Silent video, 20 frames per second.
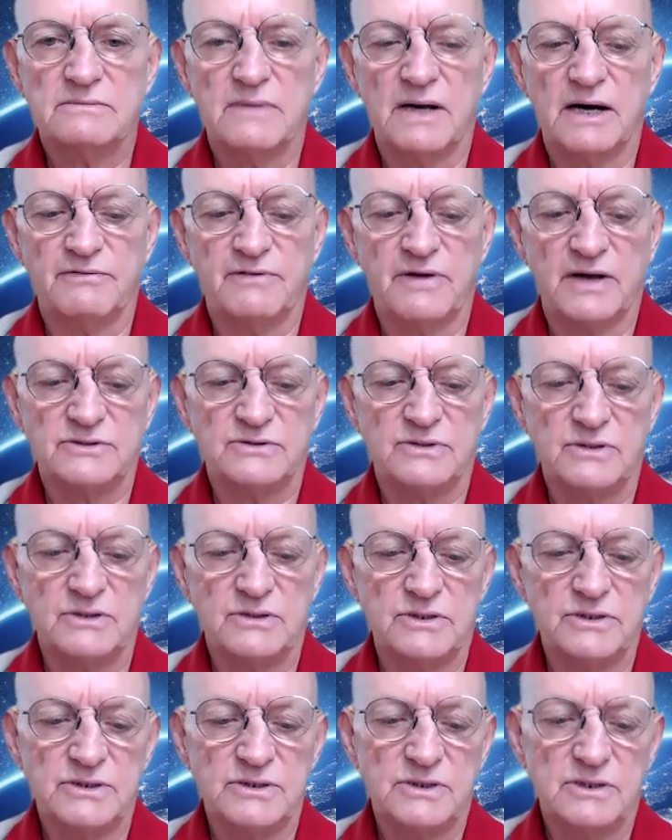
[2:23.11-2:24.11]
manufactured
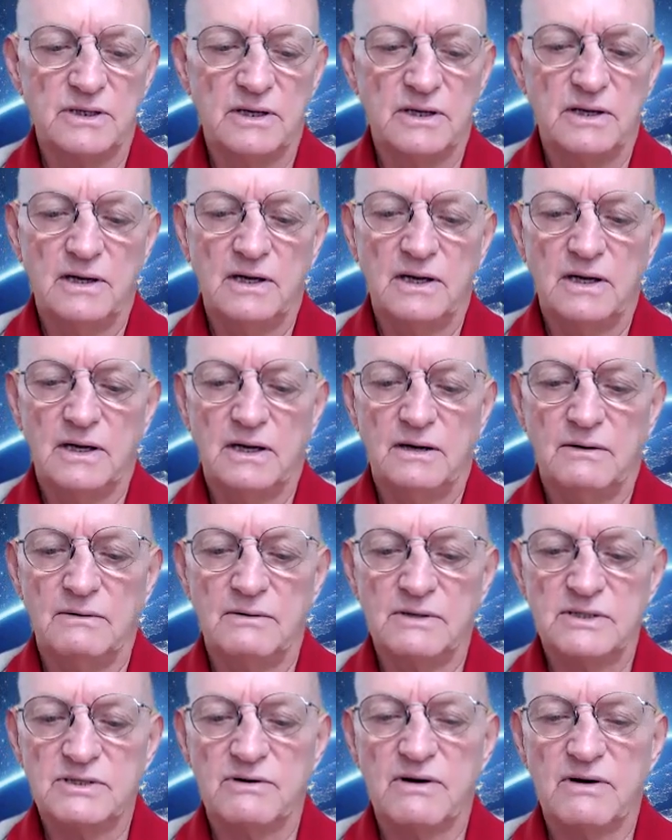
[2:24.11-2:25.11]
goods,
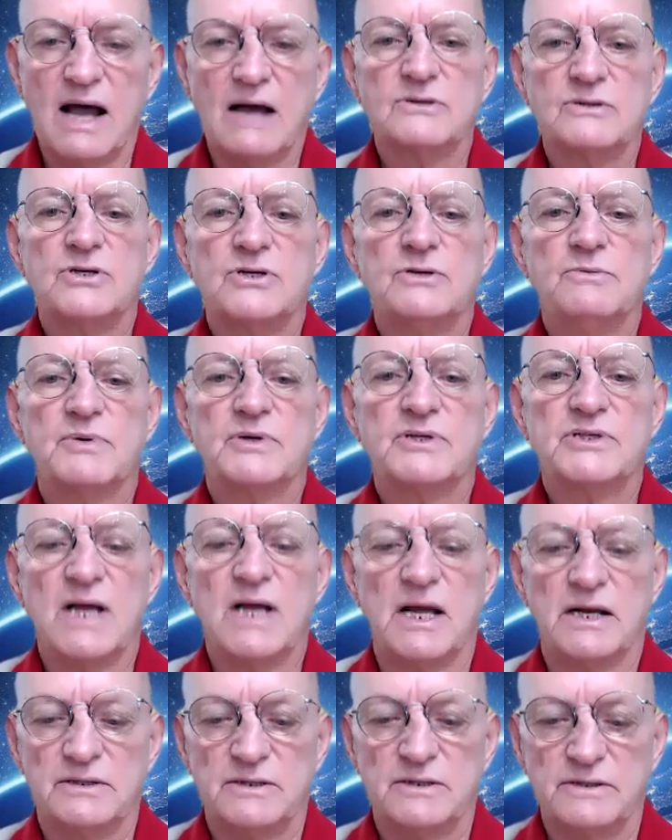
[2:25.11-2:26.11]
was around
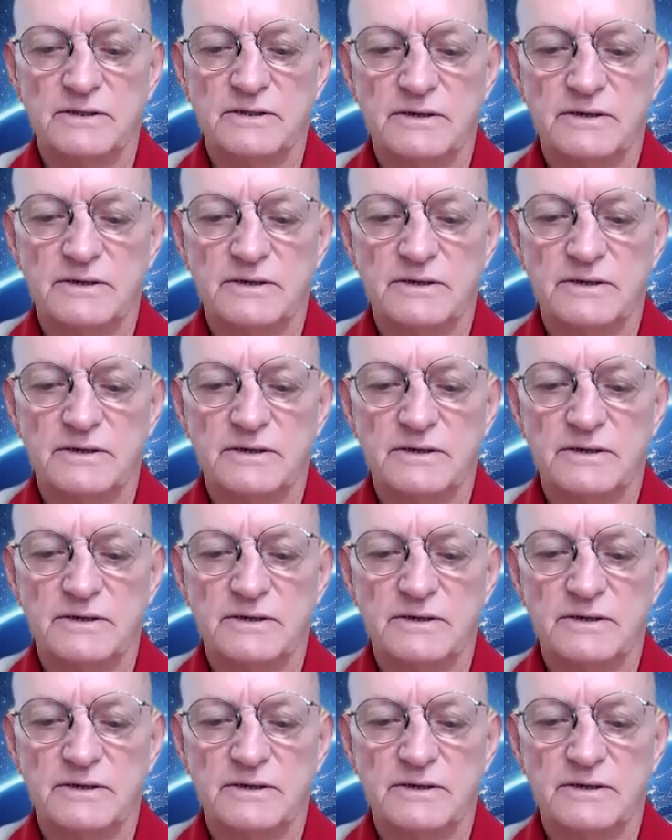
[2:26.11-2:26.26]
2%.